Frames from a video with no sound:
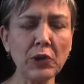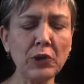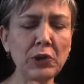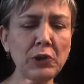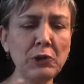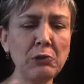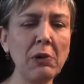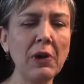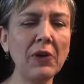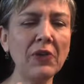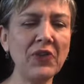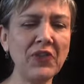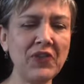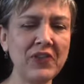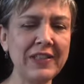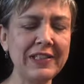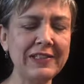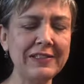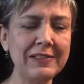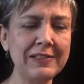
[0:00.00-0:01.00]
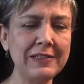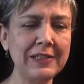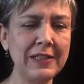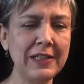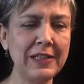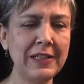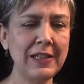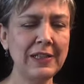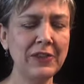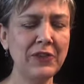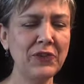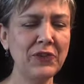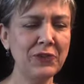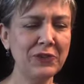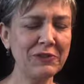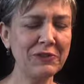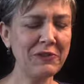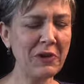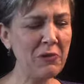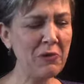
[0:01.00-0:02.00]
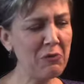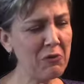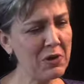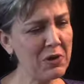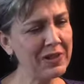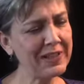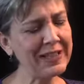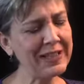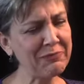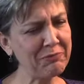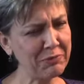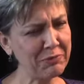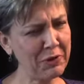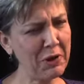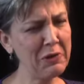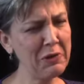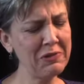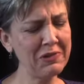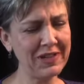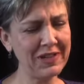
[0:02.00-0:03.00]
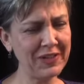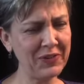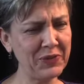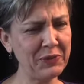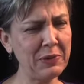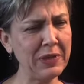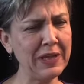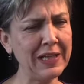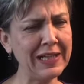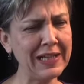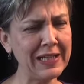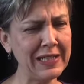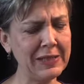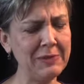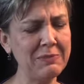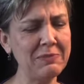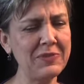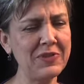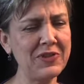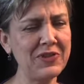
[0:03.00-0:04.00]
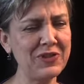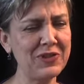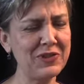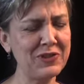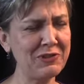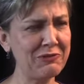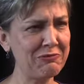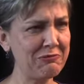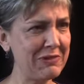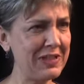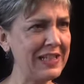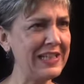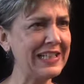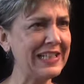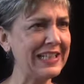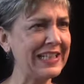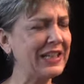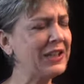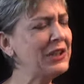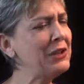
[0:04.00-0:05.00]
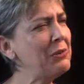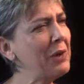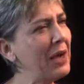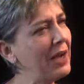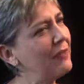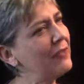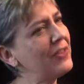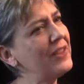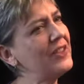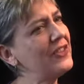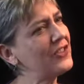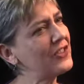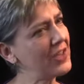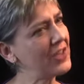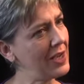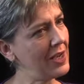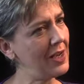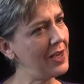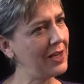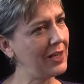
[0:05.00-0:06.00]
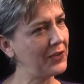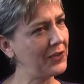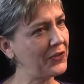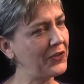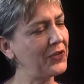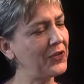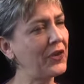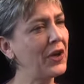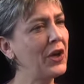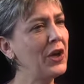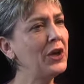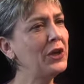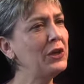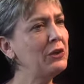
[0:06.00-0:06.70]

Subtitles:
you are still sort of a work in progress when it comes to reading, and you have these tasks.